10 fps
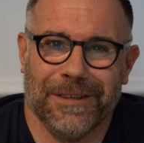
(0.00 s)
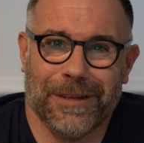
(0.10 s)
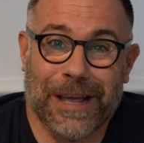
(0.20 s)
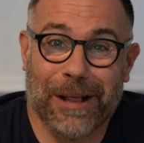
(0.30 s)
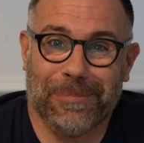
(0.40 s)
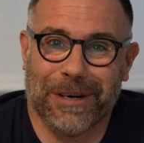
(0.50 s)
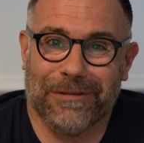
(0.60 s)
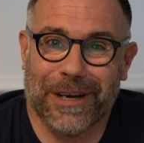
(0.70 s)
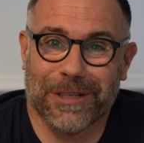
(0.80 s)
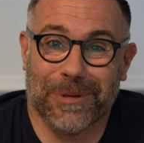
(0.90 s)
the help and
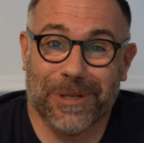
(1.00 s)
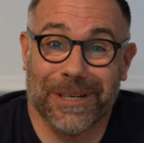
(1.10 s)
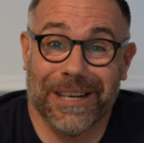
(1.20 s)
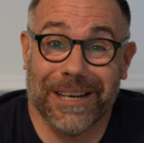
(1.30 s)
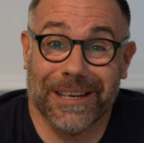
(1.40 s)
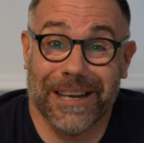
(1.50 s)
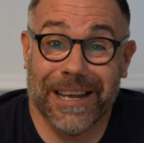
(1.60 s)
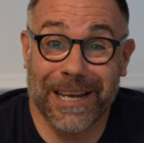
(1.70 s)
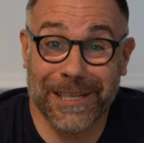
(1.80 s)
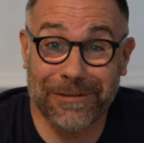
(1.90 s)
advice which you need
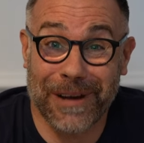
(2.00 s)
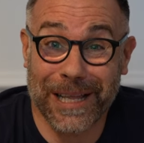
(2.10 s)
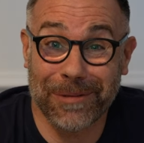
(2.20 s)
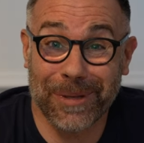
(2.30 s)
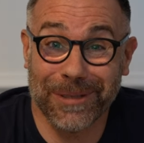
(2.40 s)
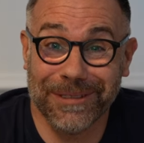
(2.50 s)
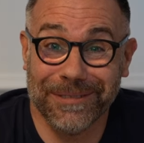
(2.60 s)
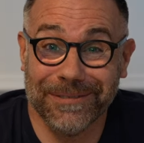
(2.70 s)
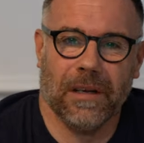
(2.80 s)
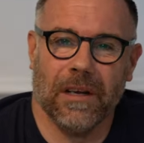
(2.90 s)
is available.
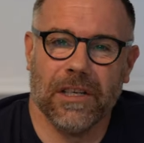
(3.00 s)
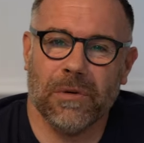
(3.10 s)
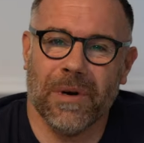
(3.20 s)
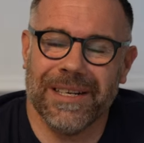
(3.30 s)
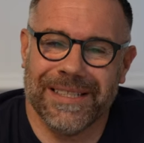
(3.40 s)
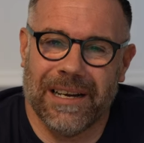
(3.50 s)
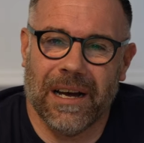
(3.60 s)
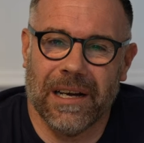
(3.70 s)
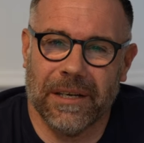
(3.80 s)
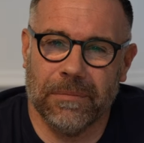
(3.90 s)
So at a
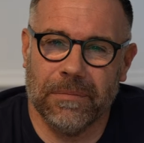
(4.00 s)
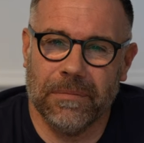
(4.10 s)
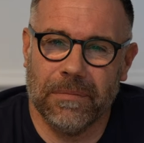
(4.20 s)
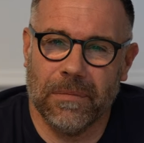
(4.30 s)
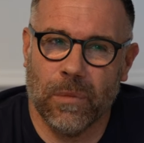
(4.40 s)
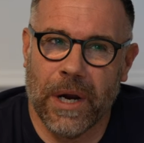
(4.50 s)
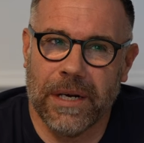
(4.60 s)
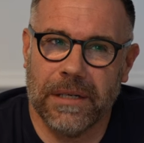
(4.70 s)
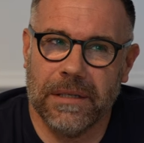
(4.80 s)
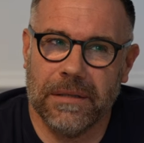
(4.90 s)
time
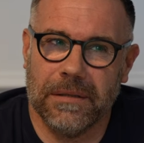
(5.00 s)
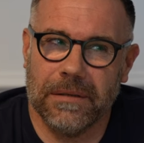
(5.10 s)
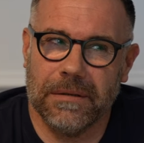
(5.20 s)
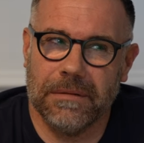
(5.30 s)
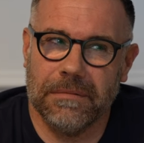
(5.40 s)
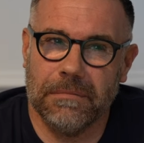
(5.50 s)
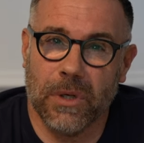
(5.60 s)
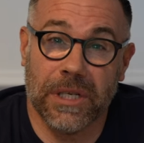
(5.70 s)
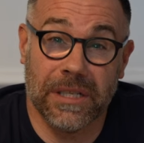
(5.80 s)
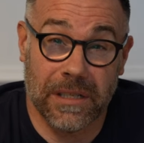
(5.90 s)
when
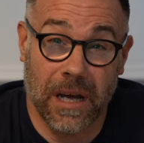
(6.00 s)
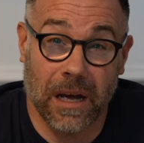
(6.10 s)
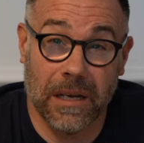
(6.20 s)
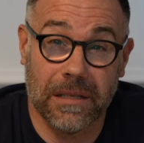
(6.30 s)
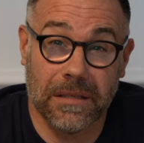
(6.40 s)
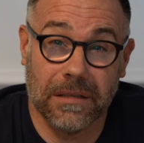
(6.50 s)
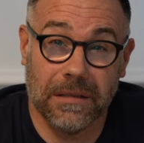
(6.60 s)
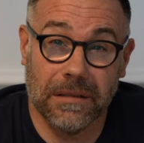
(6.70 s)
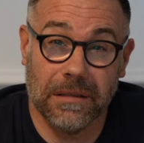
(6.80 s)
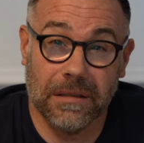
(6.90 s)
money's tight,
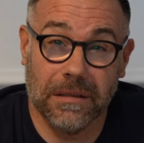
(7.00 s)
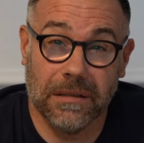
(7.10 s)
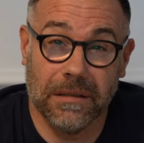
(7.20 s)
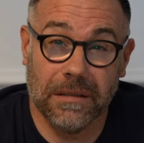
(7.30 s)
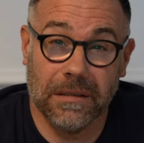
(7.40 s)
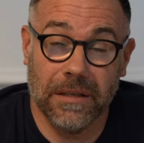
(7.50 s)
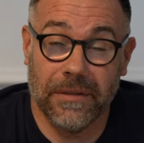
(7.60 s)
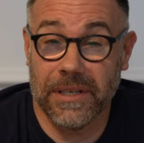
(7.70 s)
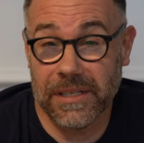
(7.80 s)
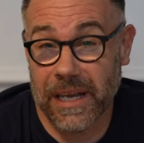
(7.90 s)

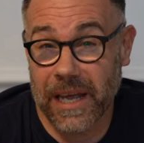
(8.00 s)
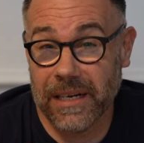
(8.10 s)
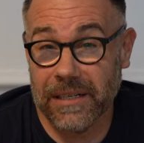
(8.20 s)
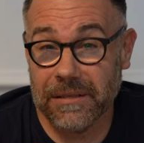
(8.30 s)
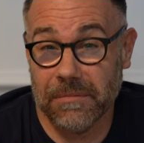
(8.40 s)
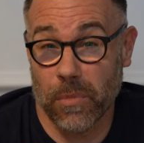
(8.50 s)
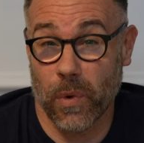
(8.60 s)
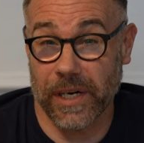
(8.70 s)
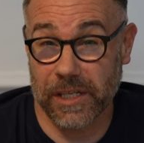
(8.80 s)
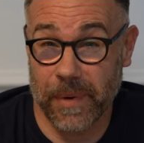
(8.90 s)
things are getting
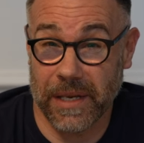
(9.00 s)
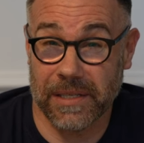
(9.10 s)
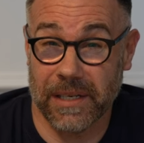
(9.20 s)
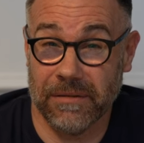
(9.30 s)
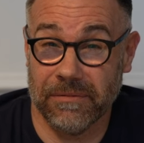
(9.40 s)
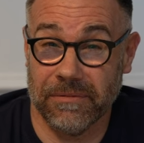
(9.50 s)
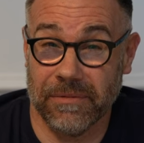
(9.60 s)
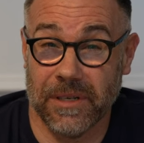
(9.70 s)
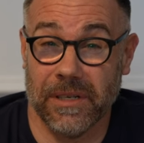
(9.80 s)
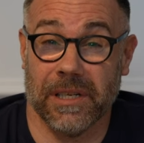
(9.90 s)
more expensive
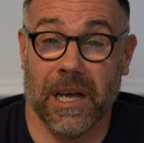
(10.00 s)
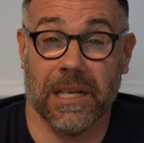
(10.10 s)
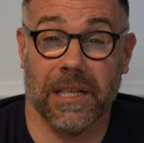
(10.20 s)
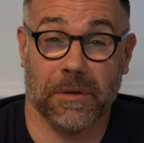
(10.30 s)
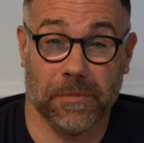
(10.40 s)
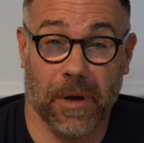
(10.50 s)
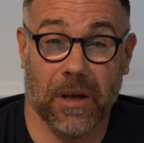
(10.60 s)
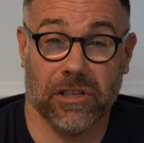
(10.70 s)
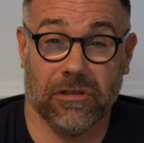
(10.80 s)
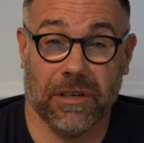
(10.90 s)
and you're tightening those
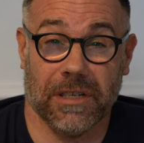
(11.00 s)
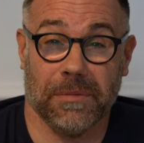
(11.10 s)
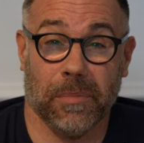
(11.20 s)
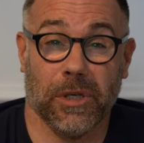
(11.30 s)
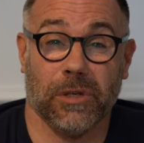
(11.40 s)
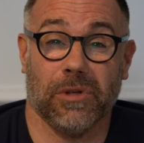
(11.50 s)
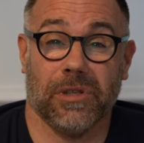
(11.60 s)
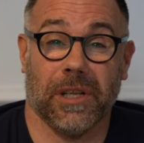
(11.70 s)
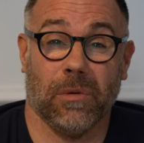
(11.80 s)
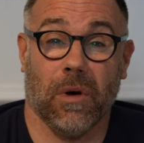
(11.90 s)
purse strings, but you
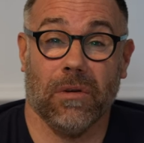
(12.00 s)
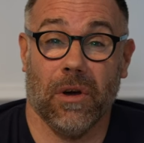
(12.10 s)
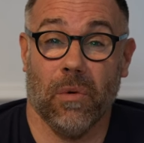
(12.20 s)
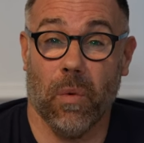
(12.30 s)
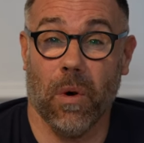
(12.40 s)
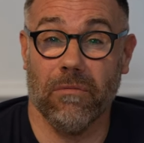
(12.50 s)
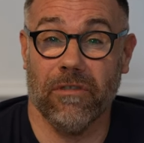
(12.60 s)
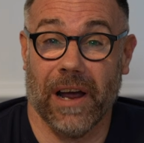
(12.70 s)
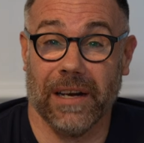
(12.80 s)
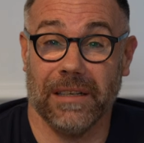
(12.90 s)
still want a warm
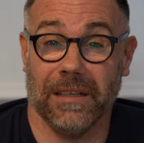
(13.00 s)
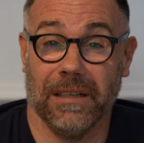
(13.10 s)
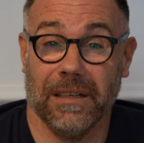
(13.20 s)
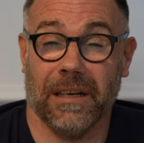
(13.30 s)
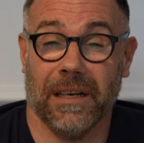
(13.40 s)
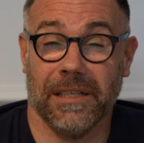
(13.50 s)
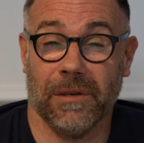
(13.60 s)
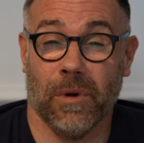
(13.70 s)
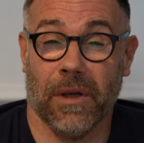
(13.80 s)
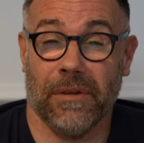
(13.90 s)
van, is
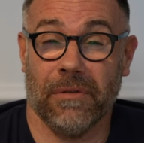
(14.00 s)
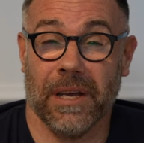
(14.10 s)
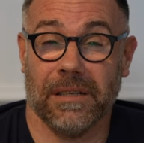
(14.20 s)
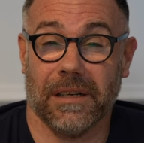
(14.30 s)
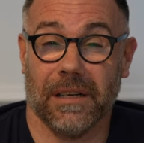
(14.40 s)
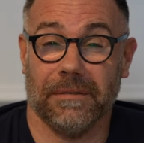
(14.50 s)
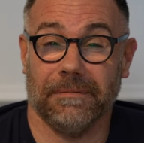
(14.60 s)
it worth the risk?